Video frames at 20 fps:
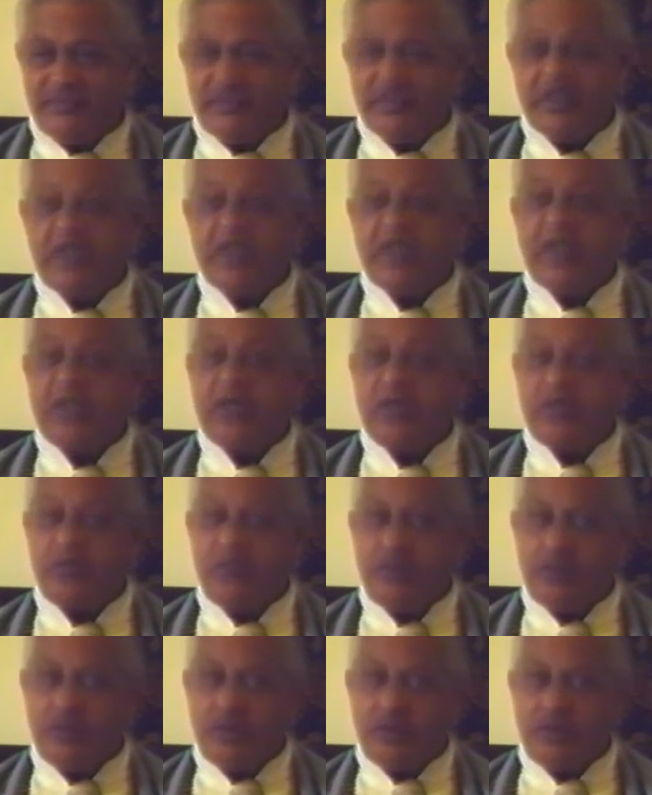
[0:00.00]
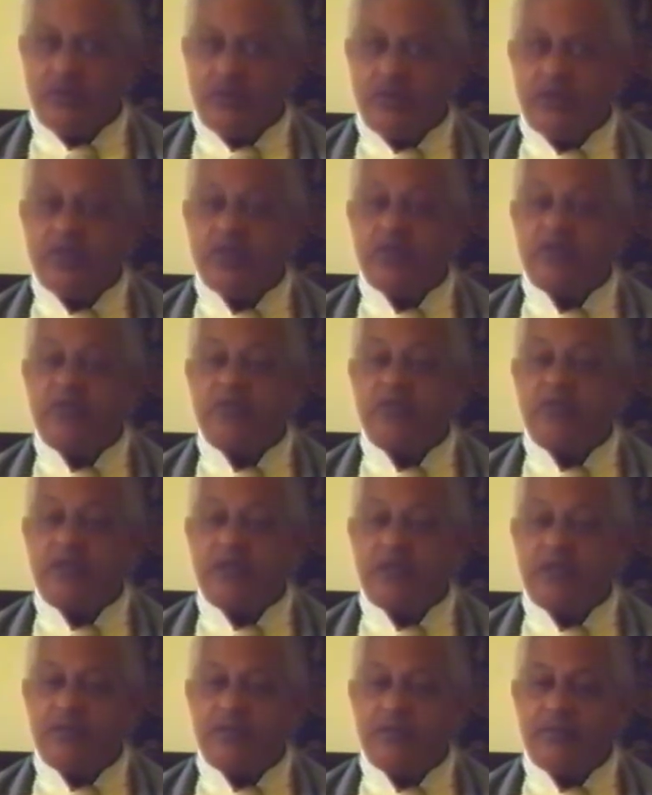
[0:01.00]
And it will be
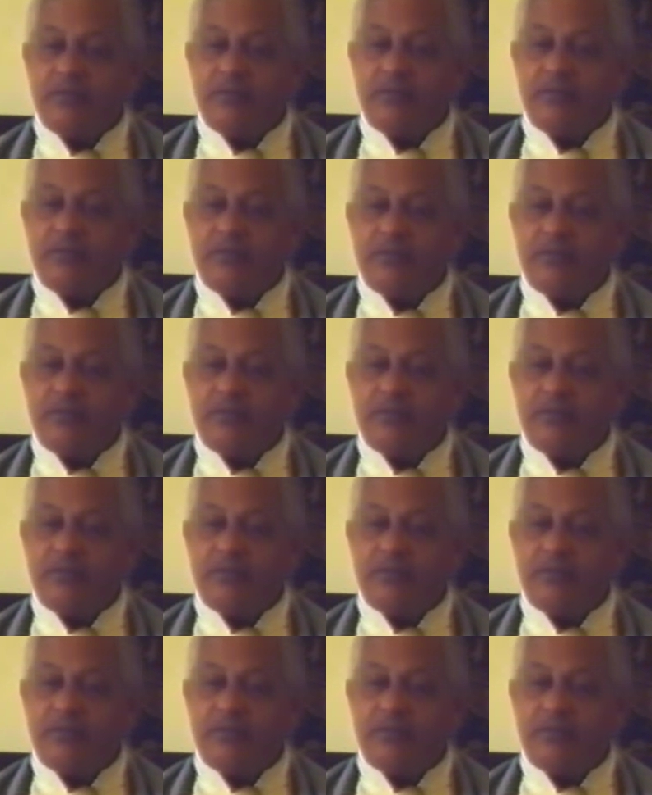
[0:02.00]
overcome.